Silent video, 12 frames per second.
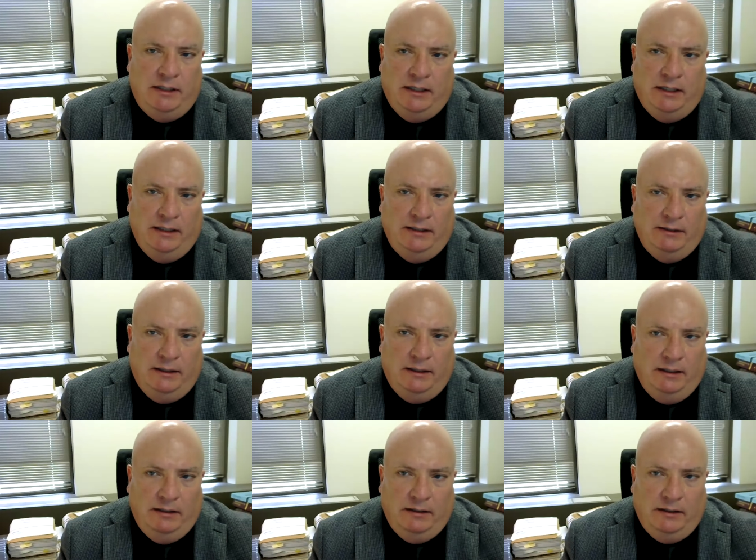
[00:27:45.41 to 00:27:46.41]
I,
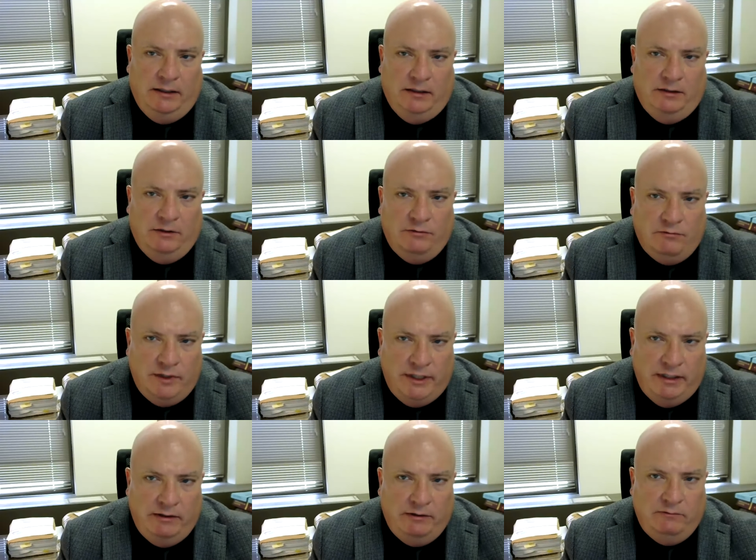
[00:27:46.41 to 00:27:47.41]
I, I
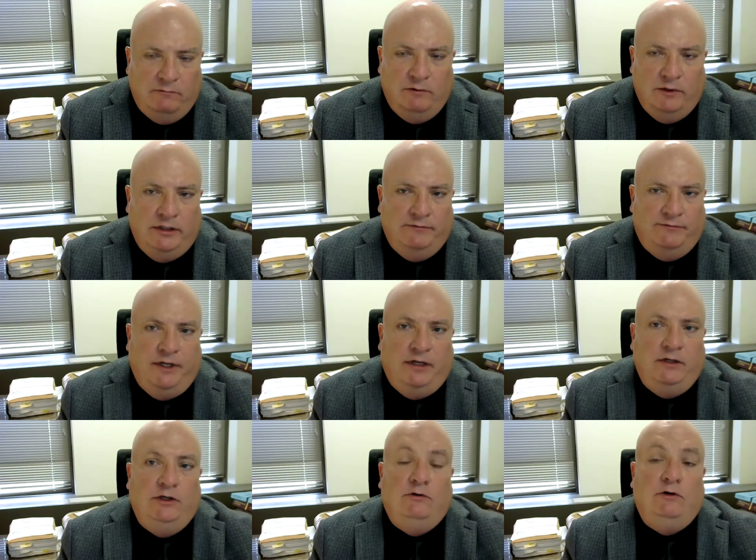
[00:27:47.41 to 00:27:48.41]
agree if
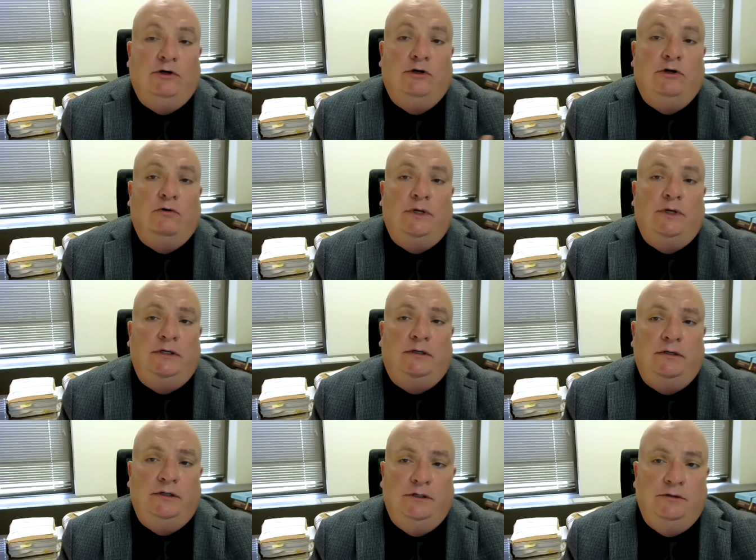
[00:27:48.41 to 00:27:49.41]
that you're going
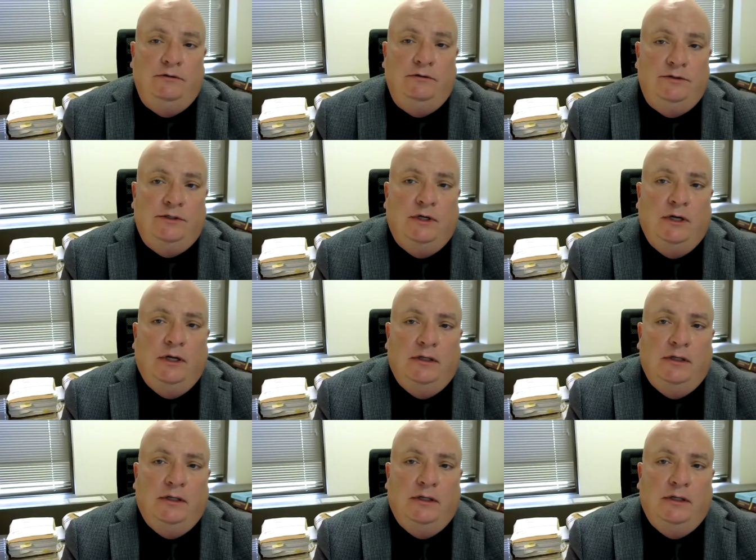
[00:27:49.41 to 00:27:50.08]
to use